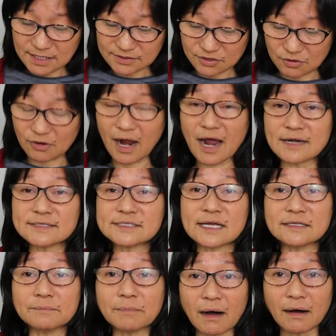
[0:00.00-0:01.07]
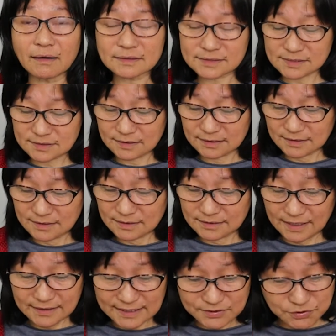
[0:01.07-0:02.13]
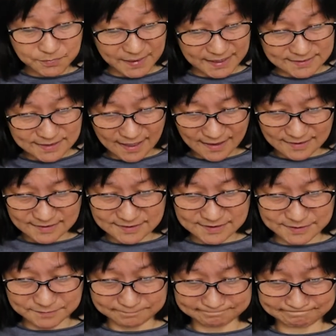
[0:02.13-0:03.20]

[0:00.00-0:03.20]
the grants and the bonds, they need to pay tax.